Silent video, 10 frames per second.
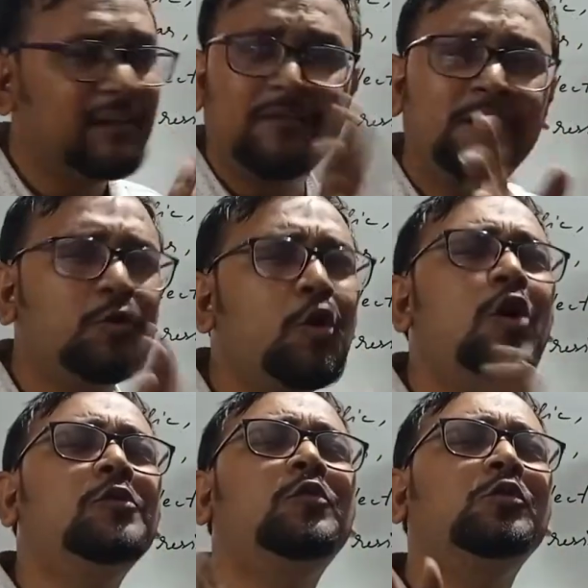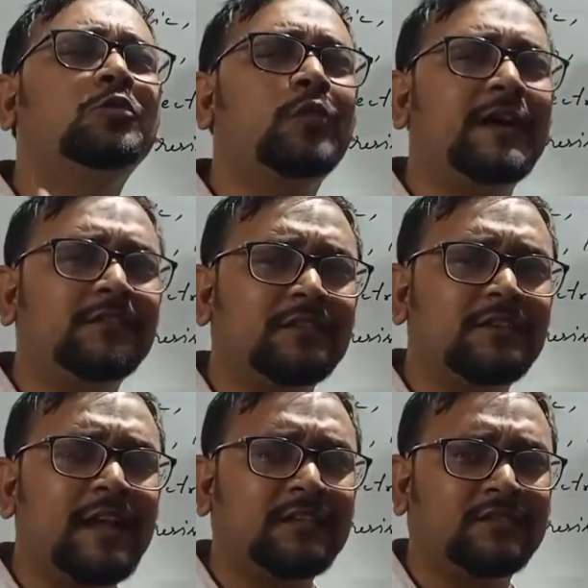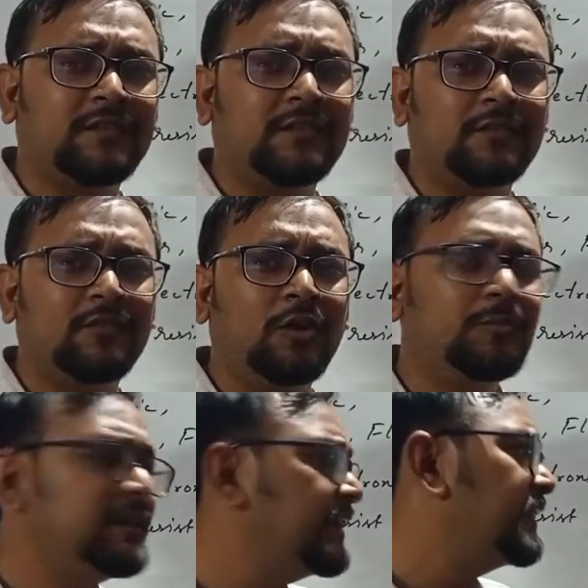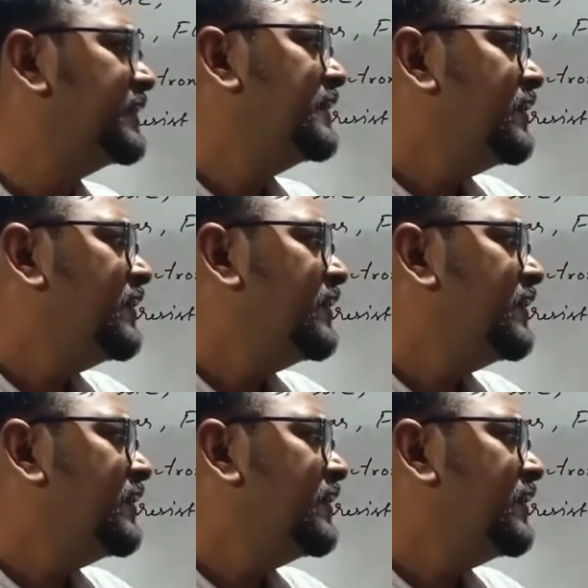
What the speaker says: They will not go through addition reaction normally,